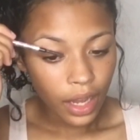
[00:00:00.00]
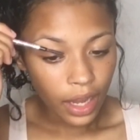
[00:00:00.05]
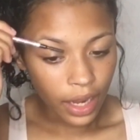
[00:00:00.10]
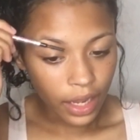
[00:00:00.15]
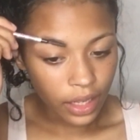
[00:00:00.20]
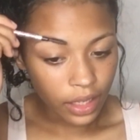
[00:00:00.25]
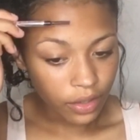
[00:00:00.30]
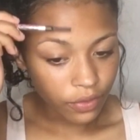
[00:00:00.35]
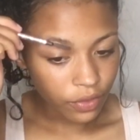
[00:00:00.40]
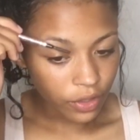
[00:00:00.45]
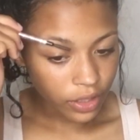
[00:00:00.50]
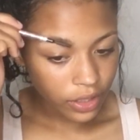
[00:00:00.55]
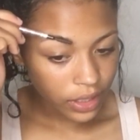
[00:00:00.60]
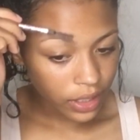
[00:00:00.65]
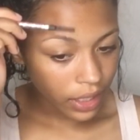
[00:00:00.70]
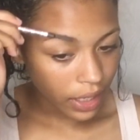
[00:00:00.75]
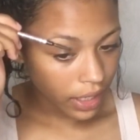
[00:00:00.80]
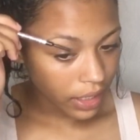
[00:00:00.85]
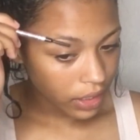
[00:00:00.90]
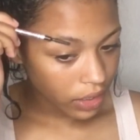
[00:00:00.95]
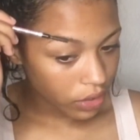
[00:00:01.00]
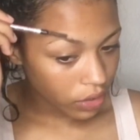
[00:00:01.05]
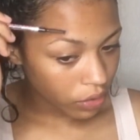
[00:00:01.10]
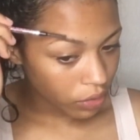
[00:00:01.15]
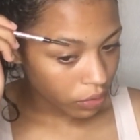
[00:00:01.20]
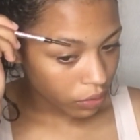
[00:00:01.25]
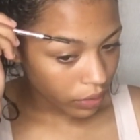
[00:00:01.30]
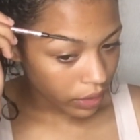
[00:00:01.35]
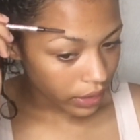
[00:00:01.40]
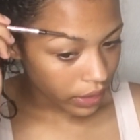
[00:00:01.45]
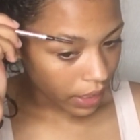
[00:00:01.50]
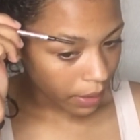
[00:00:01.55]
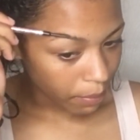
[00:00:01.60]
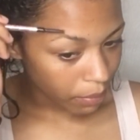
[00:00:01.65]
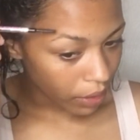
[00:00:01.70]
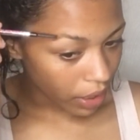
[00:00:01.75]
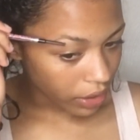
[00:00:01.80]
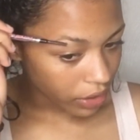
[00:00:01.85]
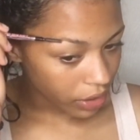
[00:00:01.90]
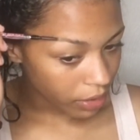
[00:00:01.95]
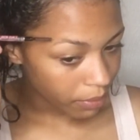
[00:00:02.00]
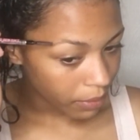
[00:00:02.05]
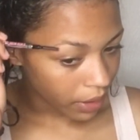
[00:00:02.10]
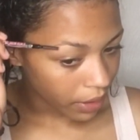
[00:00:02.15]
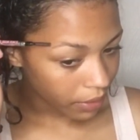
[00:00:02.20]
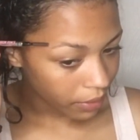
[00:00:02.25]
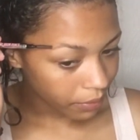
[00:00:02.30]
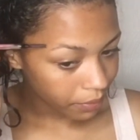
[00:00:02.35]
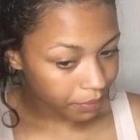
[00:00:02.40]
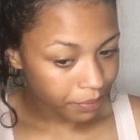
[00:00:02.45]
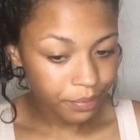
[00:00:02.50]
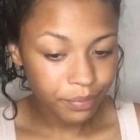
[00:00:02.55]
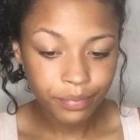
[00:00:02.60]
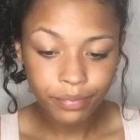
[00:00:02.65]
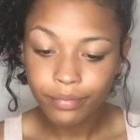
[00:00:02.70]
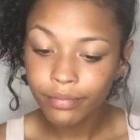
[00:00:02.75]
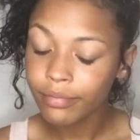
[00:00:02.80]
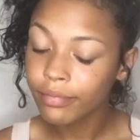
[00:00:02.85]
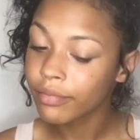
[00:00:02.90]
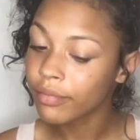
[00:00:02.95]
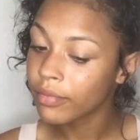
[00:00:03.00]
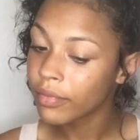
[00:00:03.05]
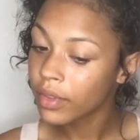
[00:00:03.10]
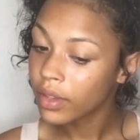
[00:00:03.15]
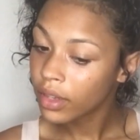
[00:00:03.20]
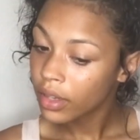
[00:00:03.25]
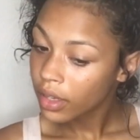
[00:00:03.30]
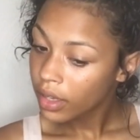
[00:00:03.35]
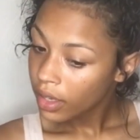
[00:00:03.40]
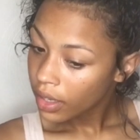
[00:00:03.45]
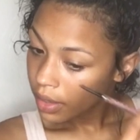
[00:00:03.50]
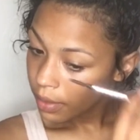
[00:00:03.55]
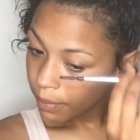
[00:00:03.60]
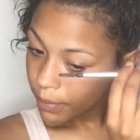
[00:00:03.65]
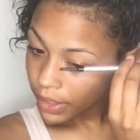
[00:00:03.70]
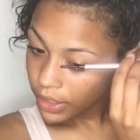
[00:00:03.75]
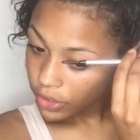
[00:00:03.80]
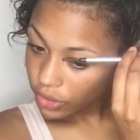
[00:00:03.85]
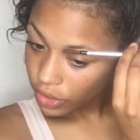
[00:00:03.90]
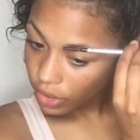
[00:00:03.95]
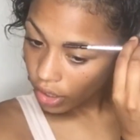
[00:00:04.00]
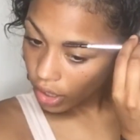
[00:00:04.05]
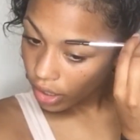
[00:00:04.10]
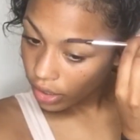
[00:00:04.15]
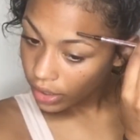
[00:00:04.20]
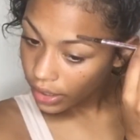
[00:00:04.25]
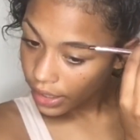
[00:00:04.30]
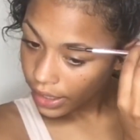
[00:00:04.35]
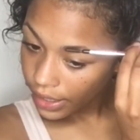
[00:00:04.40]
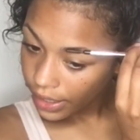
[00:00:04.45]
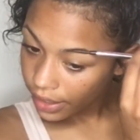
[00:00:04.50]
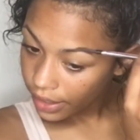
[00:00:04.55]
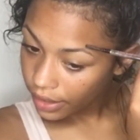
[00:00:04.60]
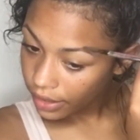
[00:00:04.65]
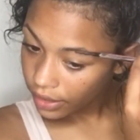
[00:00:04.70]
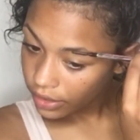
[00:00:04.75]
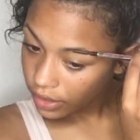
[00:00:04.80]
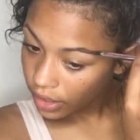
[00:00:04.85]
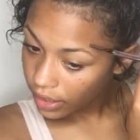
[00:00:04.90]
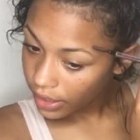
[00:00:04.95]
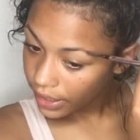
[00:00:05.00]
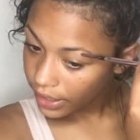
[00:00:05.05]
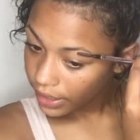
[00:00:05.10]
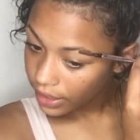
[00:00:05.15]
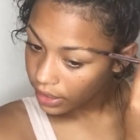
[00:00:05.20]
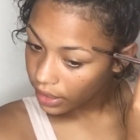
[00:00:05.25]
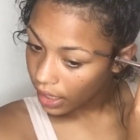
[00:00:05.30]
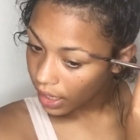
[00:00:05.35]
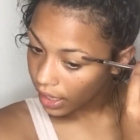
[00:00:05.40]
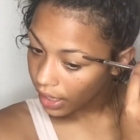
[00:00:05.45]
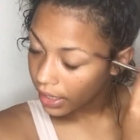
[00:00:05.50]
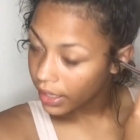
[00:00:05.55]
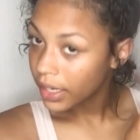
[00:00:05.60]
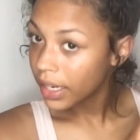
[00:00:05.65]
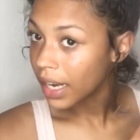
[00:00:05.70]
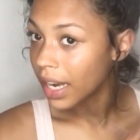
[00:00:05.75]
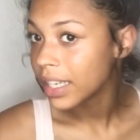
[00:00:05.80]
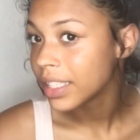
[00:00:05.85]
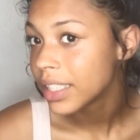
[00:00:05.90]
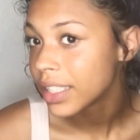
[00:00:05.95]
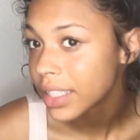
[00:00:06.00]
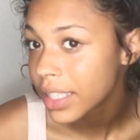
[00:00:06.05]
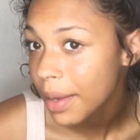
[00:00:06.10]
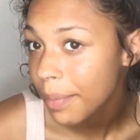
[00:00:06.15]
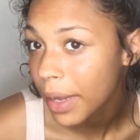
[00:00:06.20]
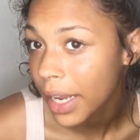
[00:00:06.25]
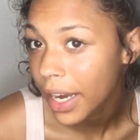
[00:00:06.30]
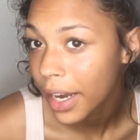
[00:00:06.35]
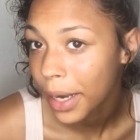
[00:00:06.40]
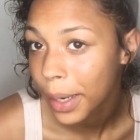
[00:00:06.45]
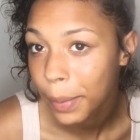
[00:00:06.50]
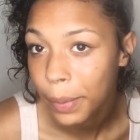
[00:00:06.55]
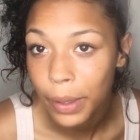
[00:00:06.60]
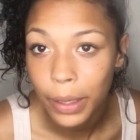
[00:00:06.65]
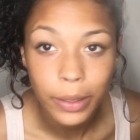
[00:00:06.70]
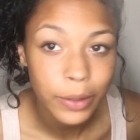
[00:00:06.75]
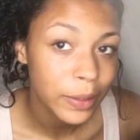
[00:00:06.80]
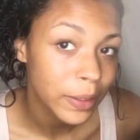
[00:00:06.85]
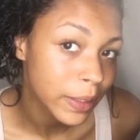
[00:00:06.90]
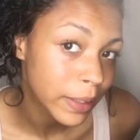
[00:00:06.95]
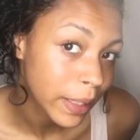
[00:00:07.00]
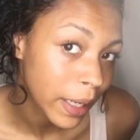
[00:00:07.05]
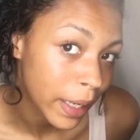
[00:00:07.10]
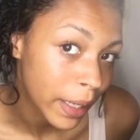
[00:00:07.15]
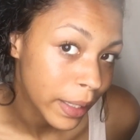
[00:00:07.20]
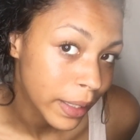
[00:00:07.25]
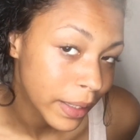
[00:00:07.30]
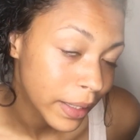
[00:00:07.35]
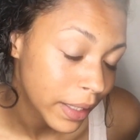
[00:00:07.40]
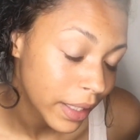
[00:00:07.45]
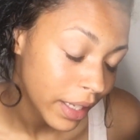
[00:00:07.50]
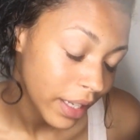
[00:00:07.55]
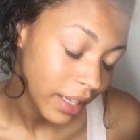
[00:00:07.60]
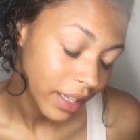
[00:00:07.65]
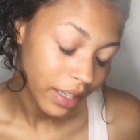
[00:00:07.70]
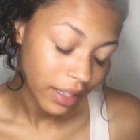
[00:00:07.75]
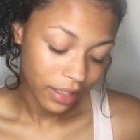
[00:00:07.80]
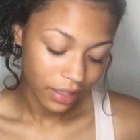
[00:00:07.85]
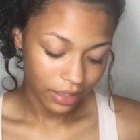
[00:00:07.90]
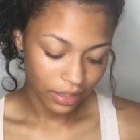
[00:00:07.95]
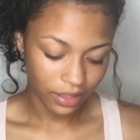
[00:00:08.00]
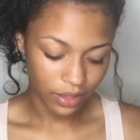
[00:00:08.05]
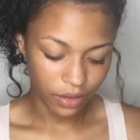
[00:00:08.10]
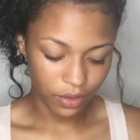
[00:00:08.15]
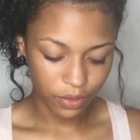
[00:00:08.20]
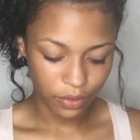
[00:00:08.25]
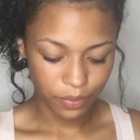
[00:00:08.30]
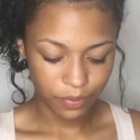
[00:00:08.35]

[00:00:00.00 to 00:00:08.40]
And the first thing I do is I brush them up, make sure all the hairs are in line, and I just got my eyebrows done, so